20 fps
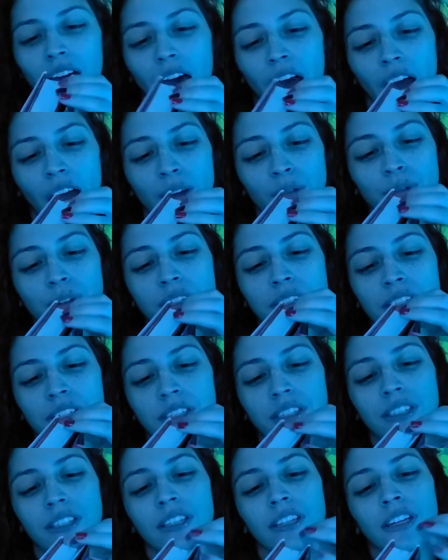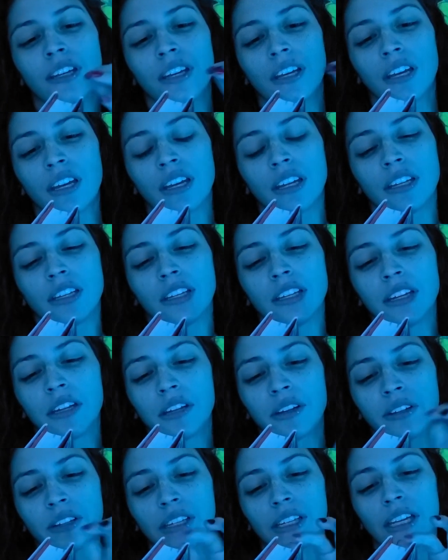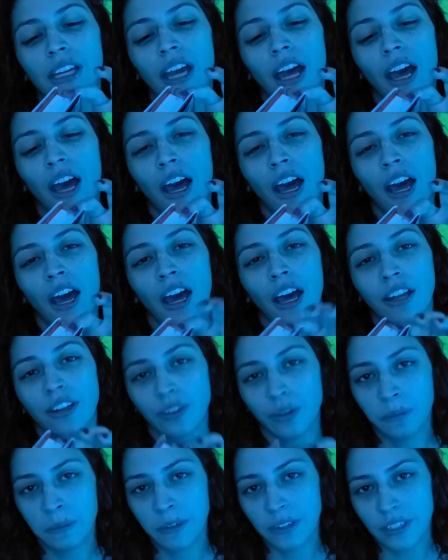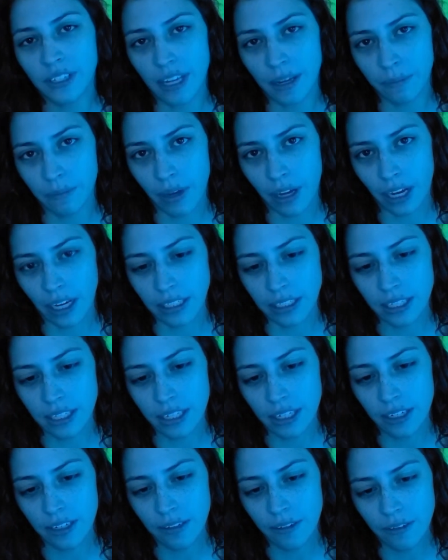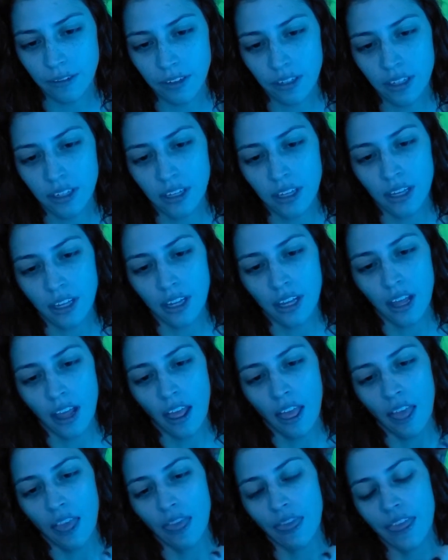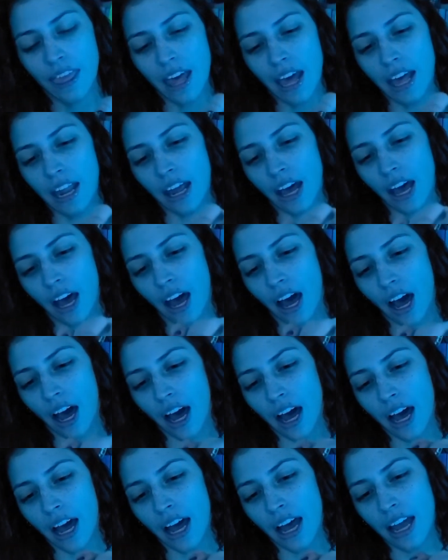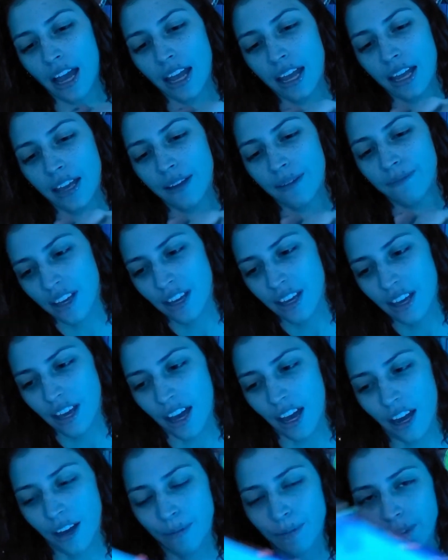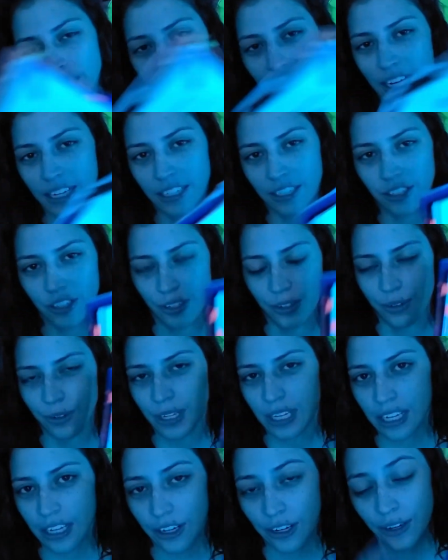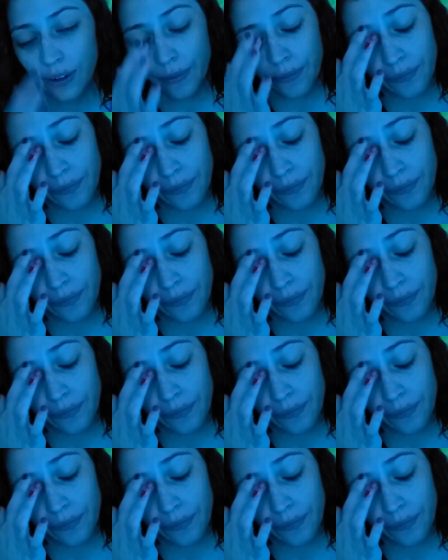I was nearly 100% positive that I updated you here.